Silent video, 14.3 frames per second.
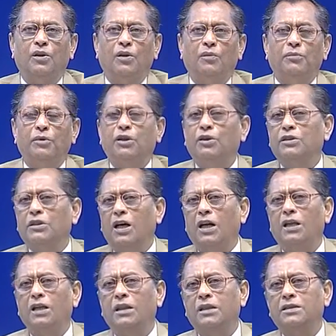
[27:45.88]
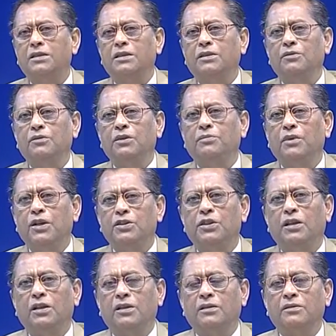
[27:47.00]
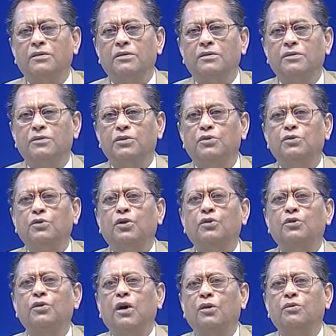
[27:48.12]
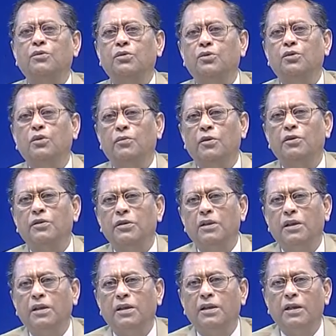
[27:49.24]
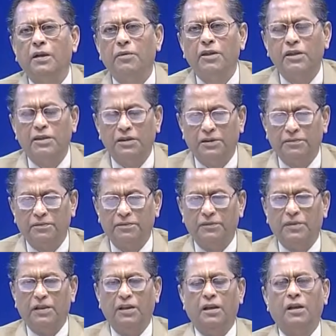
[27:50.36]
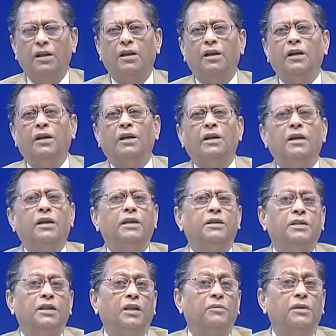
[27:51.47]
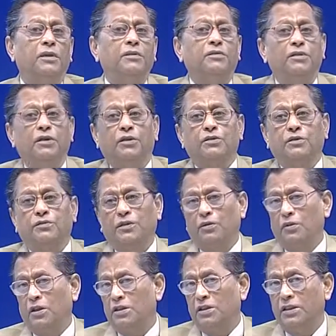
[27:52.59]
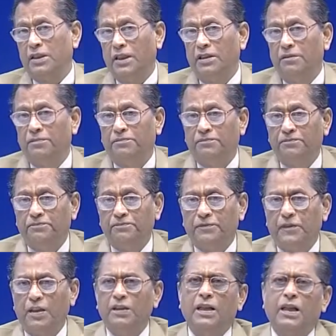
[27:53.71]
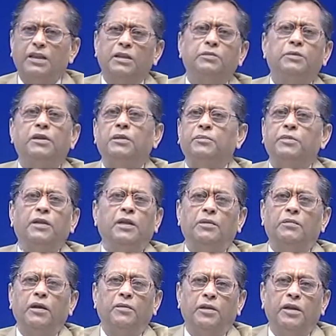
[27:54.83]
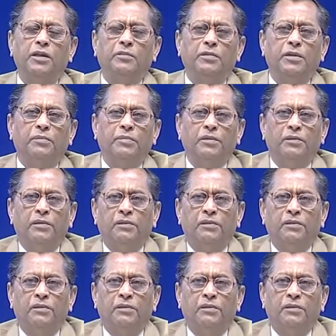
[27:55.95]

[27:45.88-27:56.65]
Because unless we measure, we do not know how to go about remedies. A German philosopher once said, and that has been repeated by many people,